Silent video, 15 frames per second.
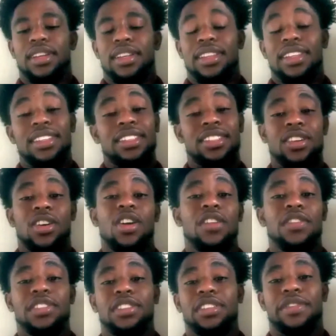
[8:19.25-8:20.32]
this is
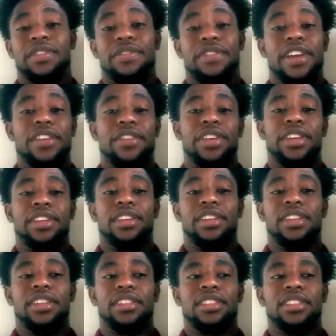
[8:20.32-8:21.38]
obviously a very,
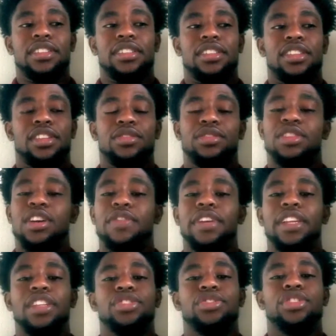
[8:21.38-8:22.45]
tough
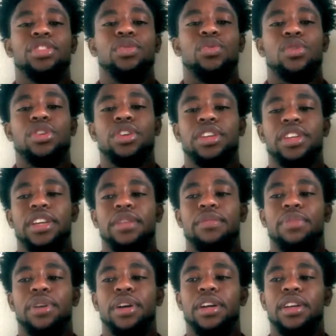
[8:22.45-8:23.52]
industry to work in,
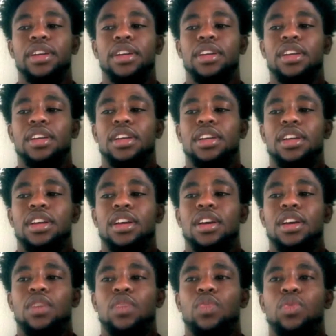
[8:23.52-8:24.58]
but
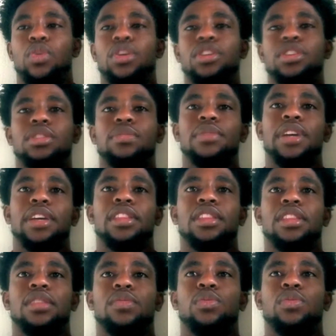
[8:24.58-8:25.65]
what is some of
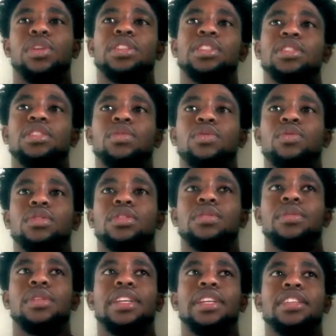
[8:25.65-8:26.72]

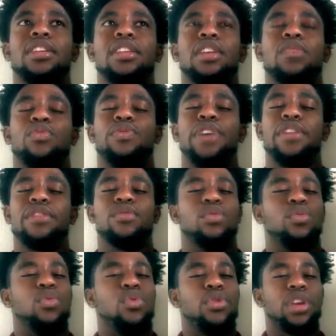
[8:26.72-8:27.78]
the things that are like very
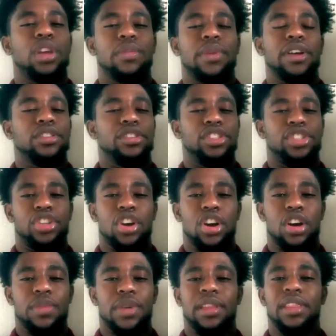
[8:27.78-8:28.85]
rewarding about your
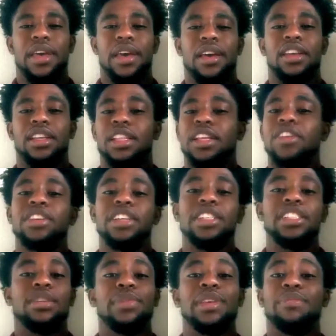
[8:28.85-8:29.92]
job that clearly
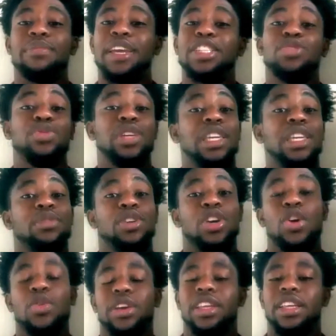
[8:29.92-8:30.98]
something makes you keep
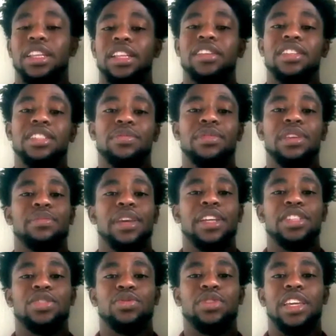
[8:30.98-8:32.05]
going, clearly something makes
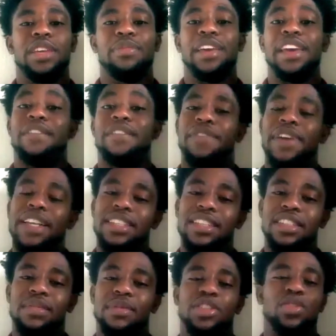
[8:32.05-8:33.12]
you investing in
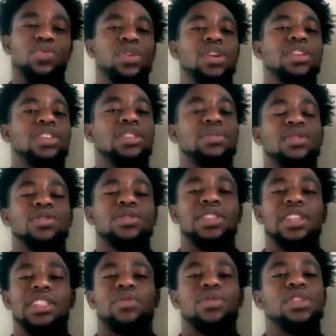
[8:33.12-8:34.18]
something. So what are some of those
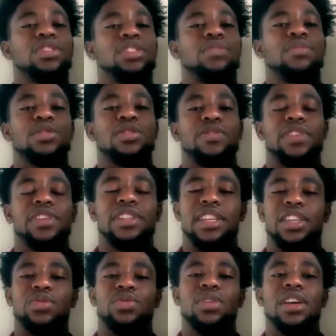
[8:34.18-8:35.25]
things? Like what are some of those feelings that
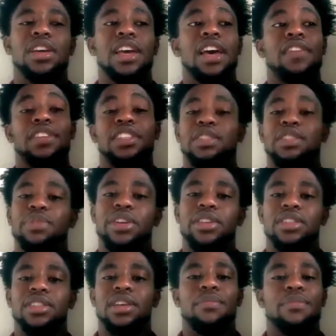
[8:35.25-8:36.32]
you have
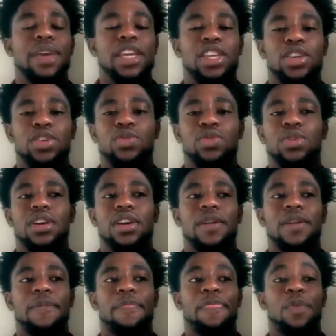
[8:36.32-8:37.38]
experienced that make you
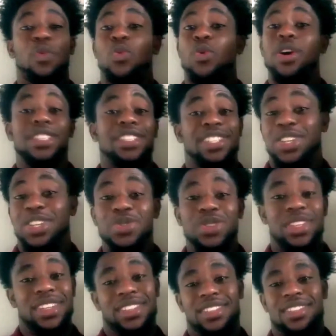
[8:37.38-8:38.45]
want to do
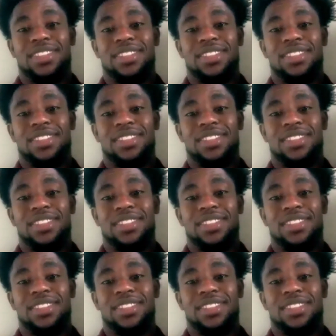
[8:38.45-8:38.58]
this?